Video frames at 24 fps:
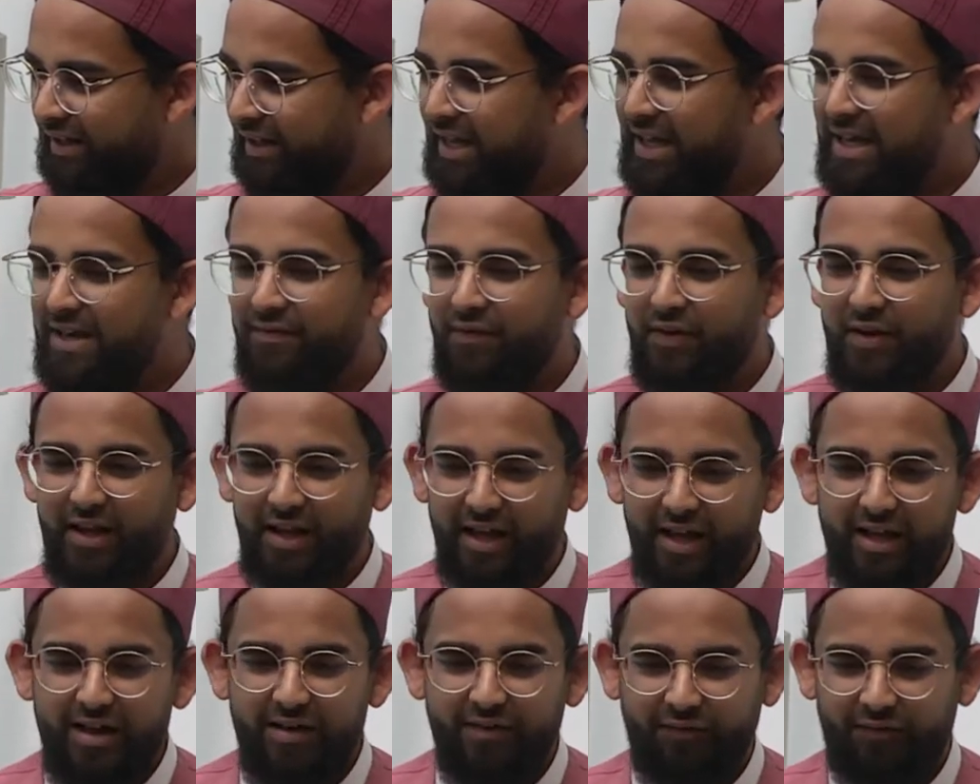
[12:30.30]
Even
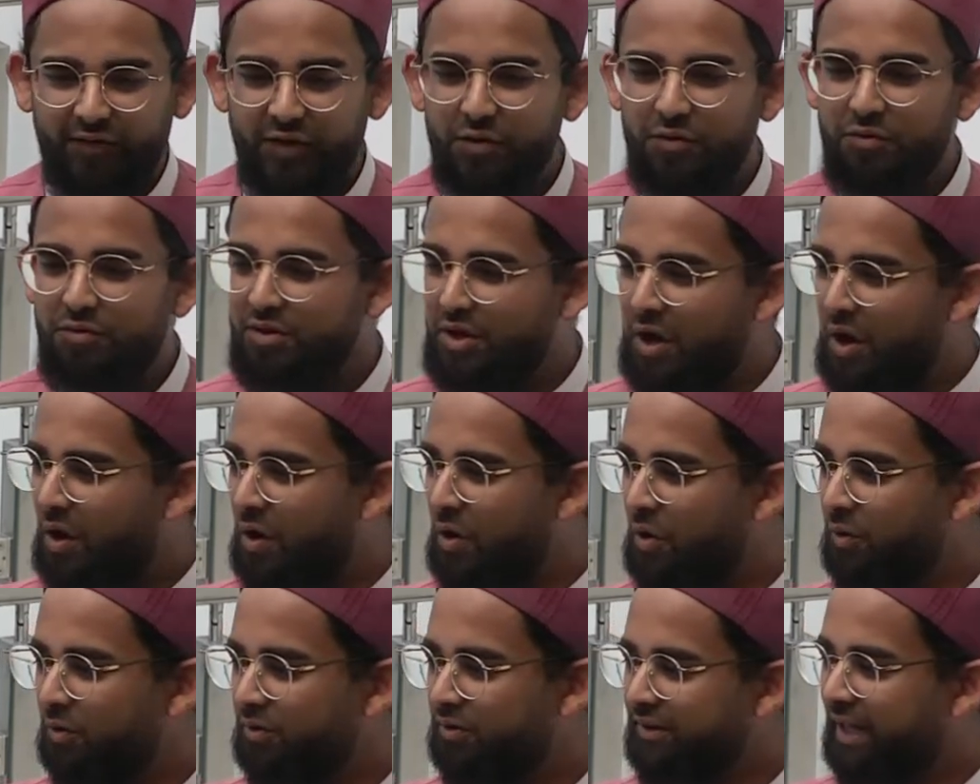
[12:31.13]
if you
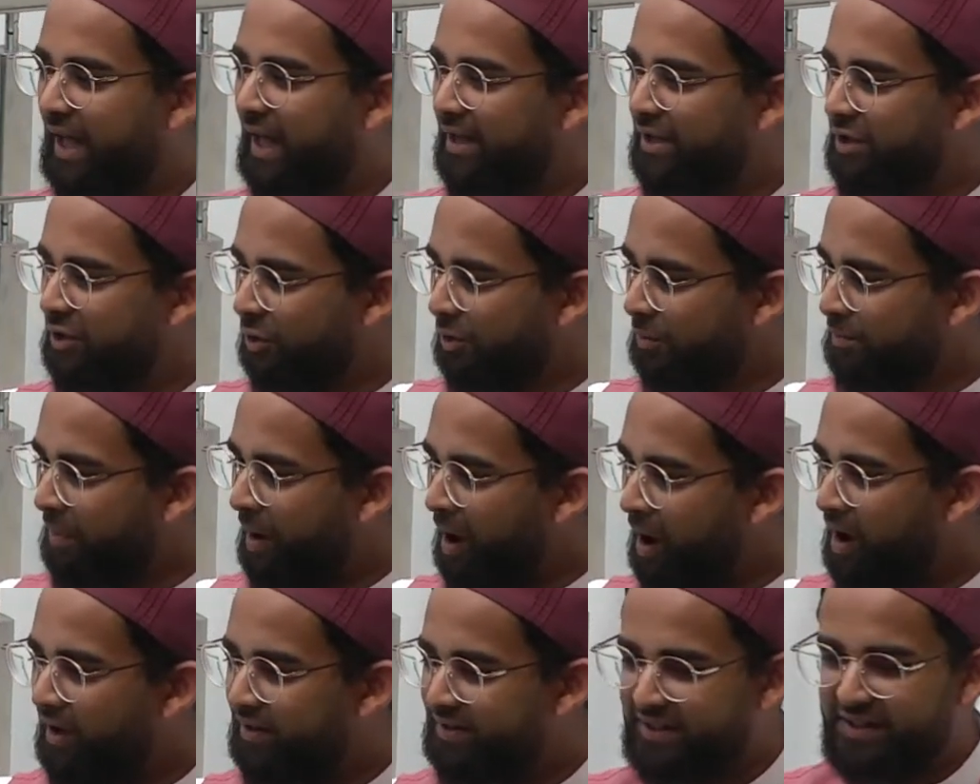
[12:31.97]
know that your
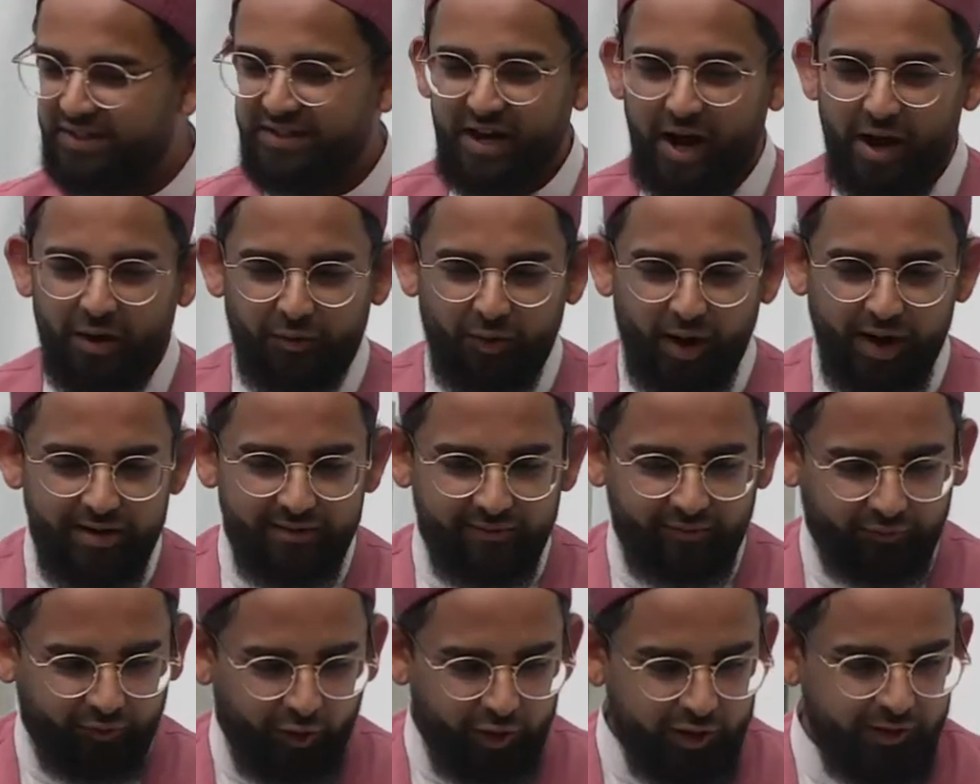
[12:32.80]
boss is not right
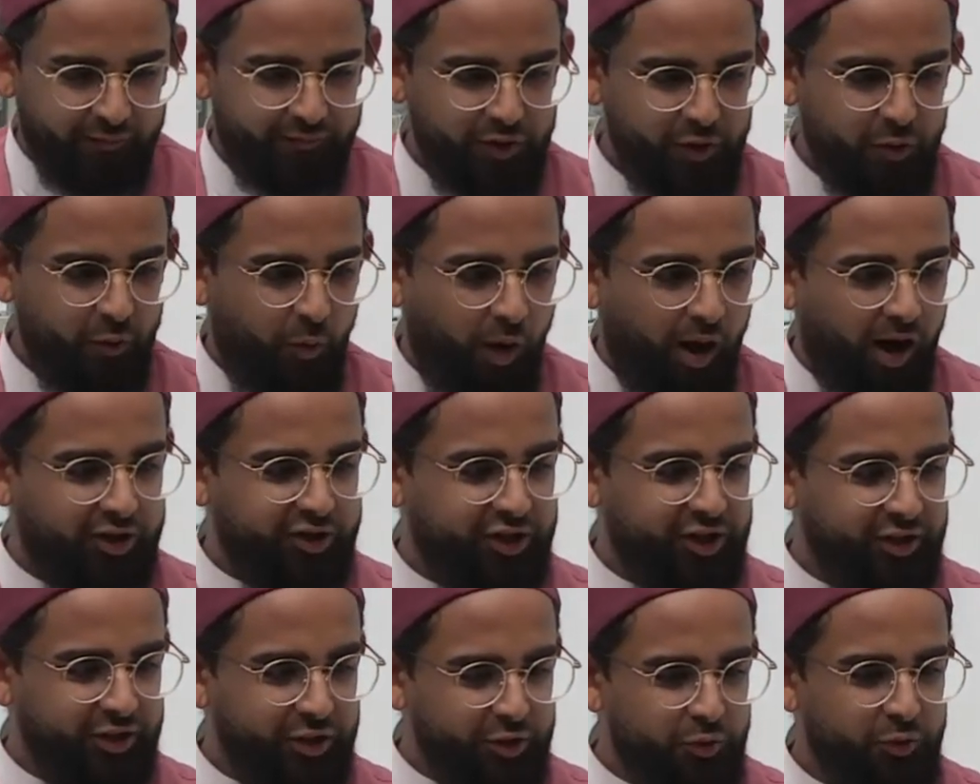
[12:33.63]
in front of you
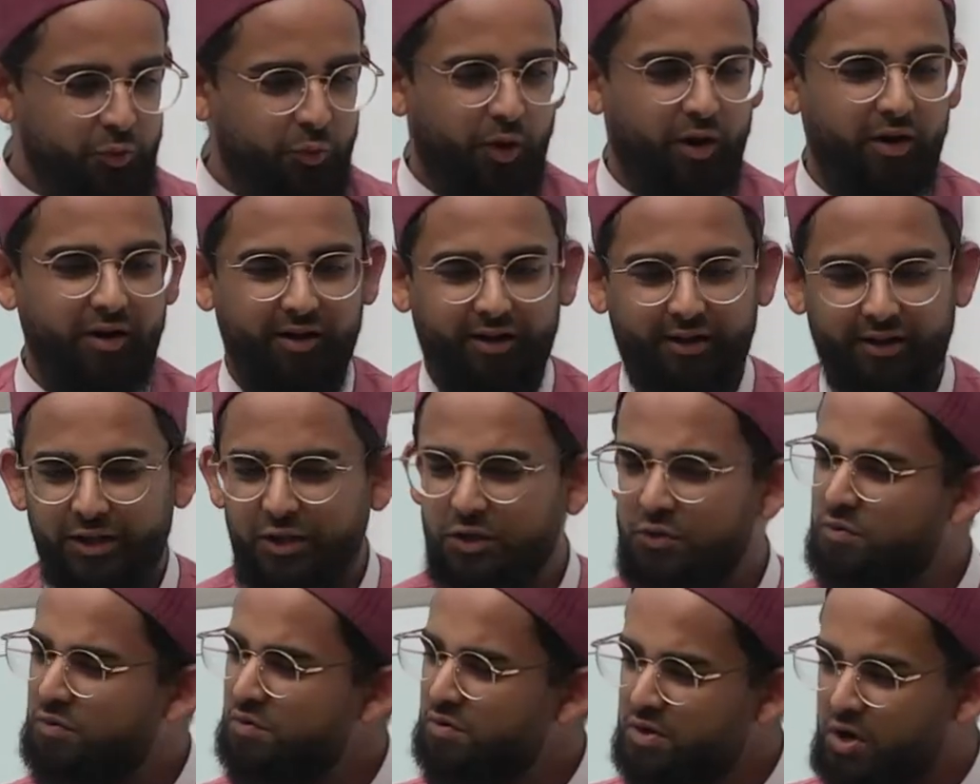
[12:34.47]
watching you work,
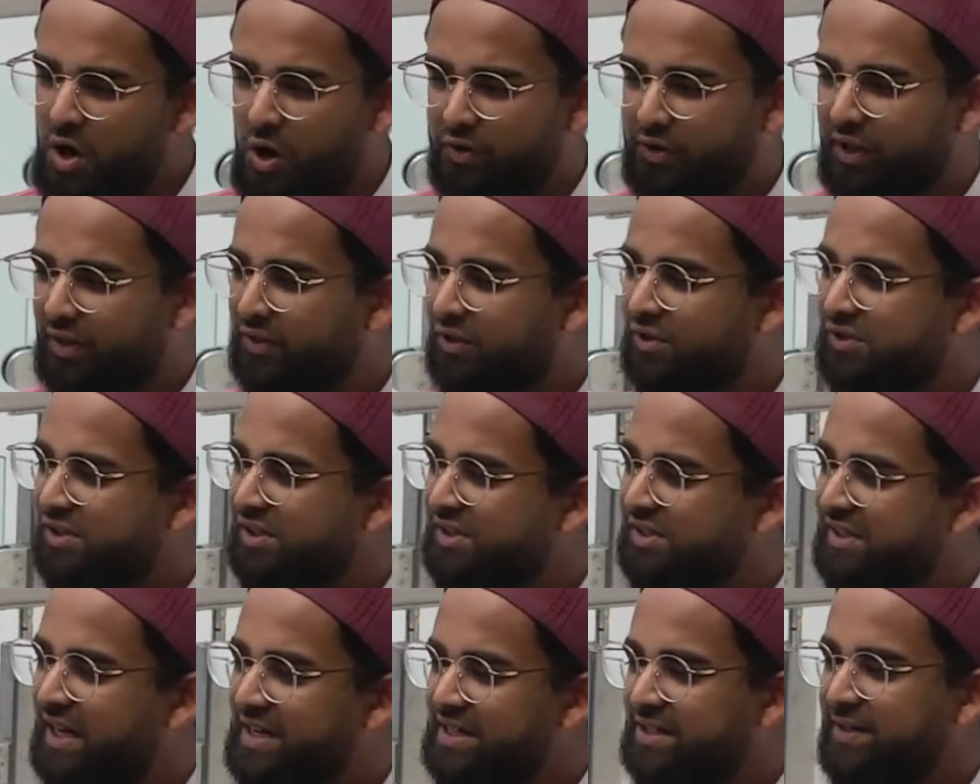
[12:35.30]
you know that there's
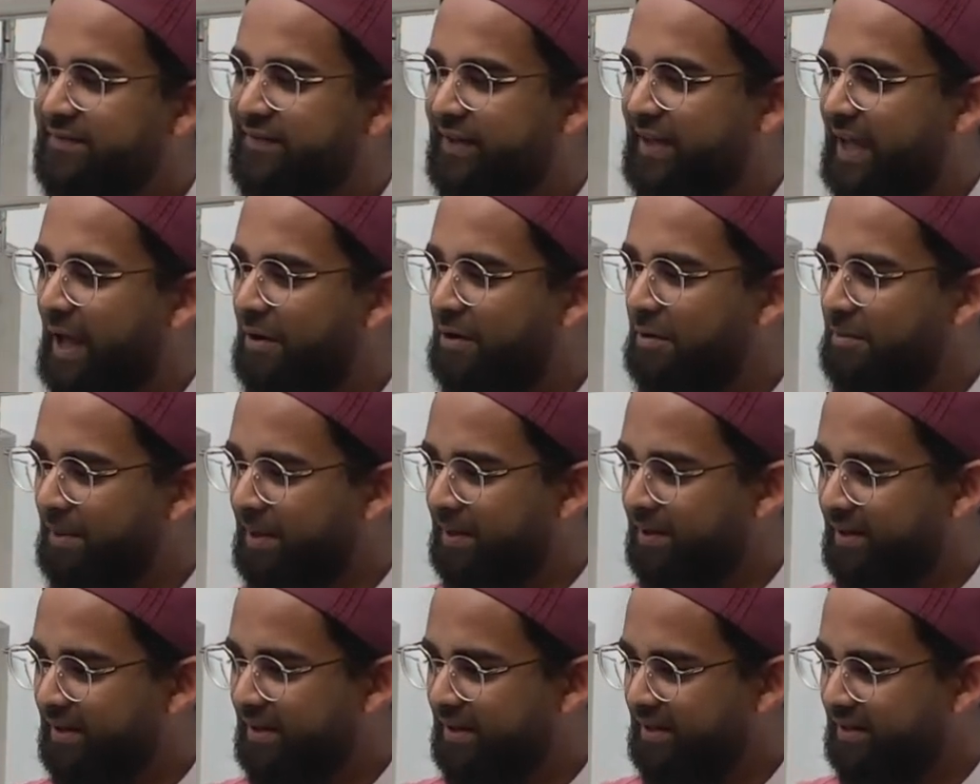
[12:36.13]
a sense of
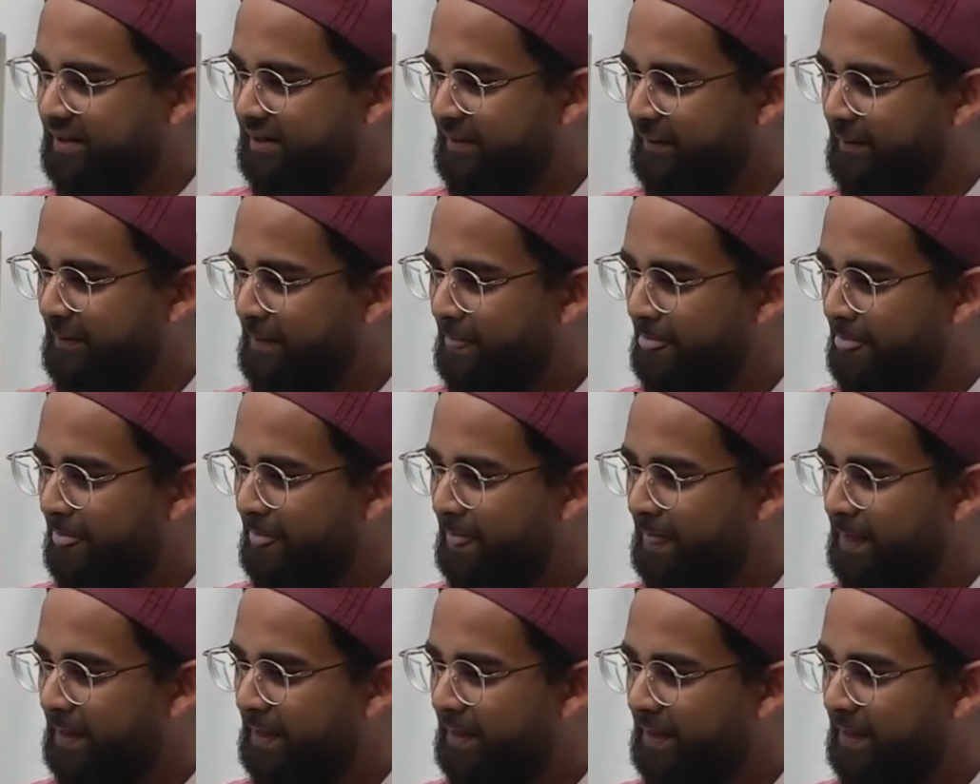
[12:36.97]
accountability.
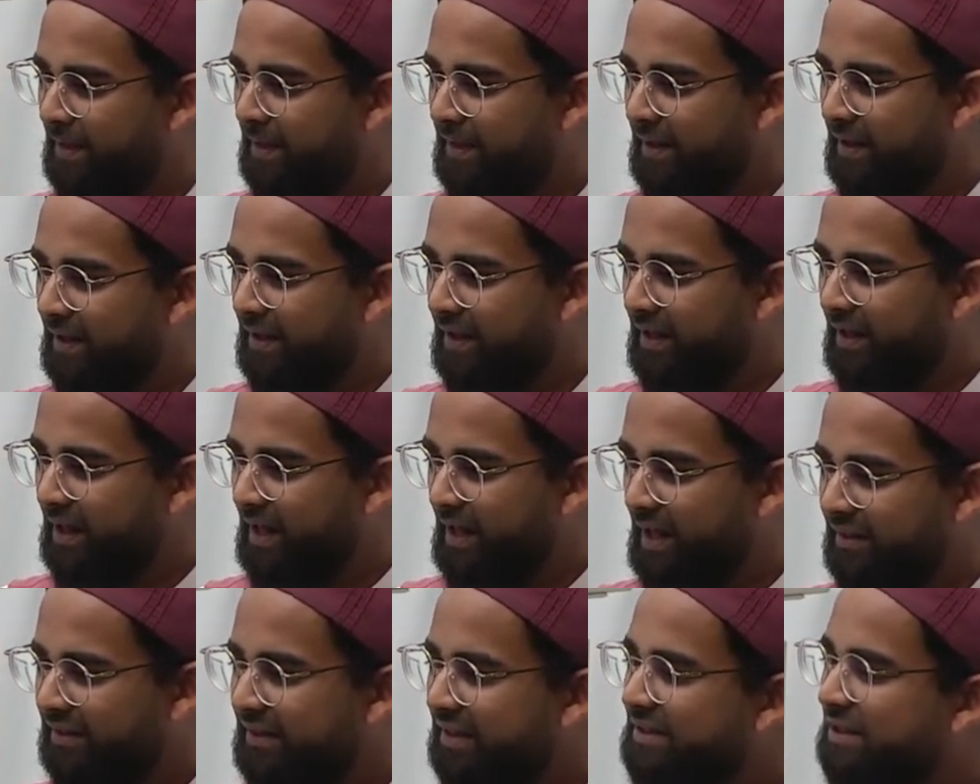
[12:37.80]

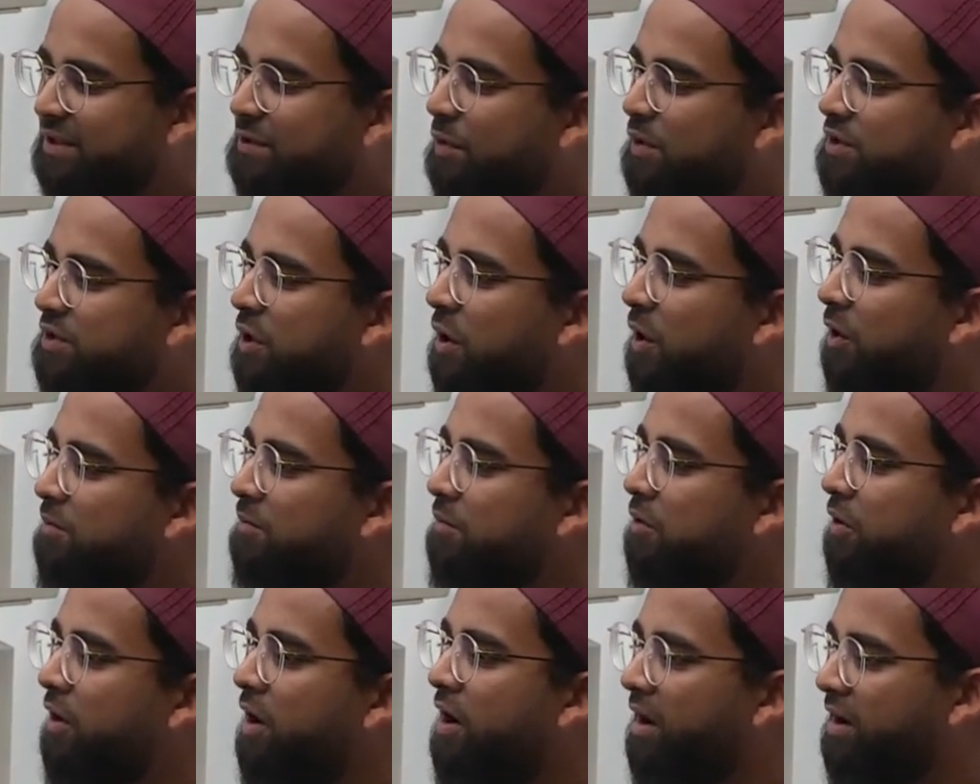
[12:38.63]
This is what's called
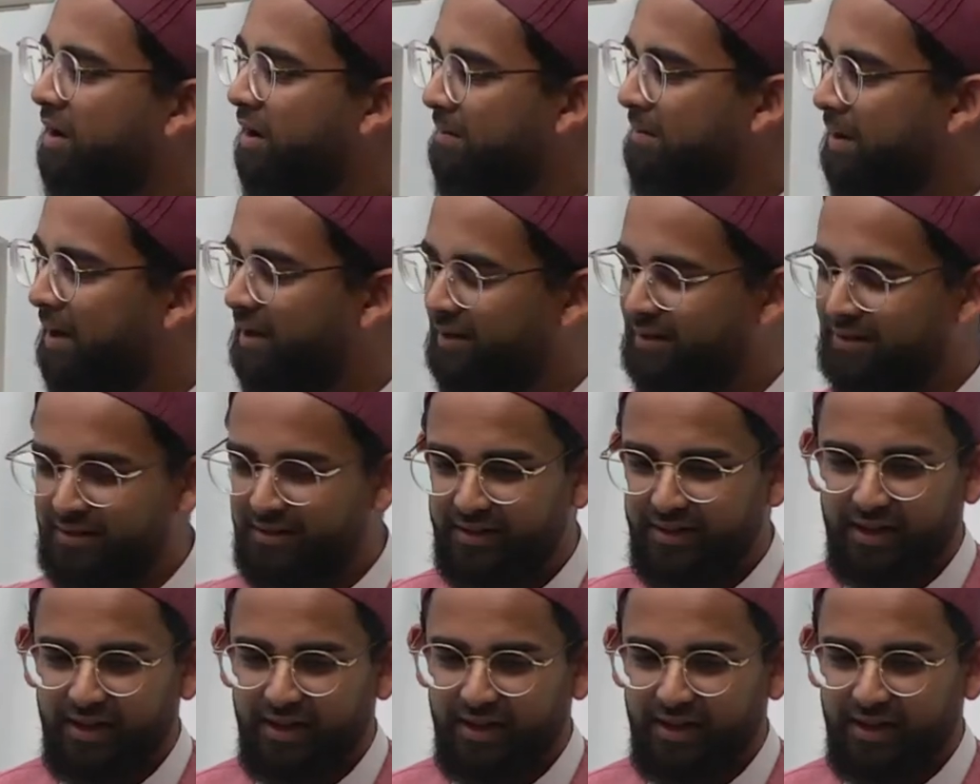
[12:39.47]
muraqabah.